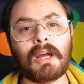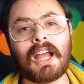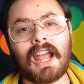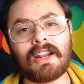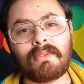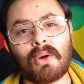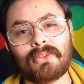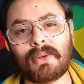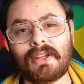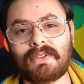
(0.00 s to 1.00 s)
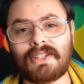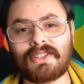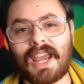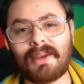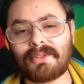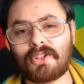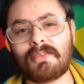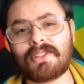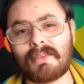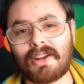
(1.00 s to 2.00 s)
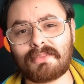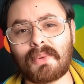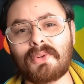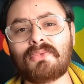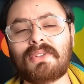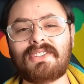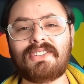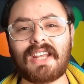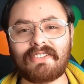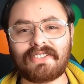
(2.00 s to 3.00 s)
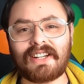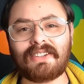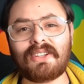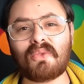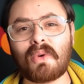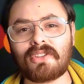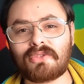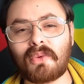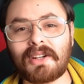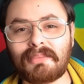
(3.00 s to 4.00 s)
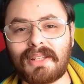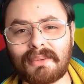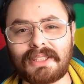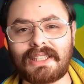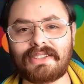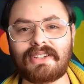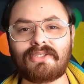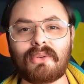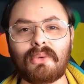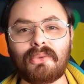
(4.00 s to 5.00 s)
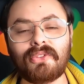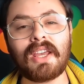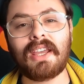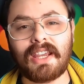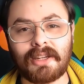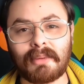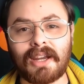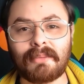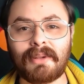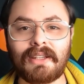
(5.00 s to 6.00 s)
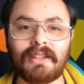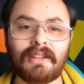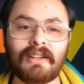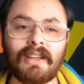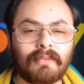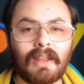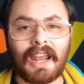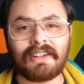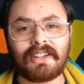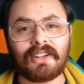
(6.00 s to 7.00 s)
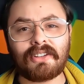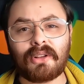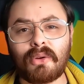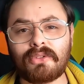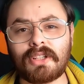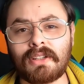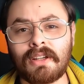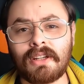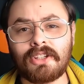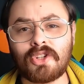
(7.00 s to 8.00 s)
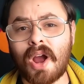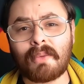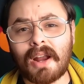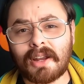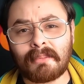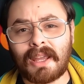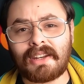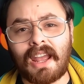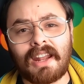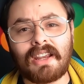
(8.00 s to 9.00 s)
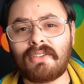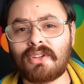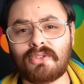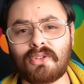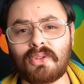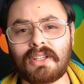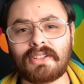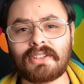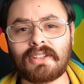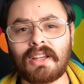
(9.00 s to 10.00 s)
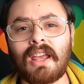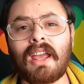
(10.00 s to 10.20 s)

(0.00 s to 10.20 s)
But out of all 3 of these games, Super Smash Bros. Was definitely the worst one to play with these controls, in my opinion. In conclusion, do I recommend any of you do this?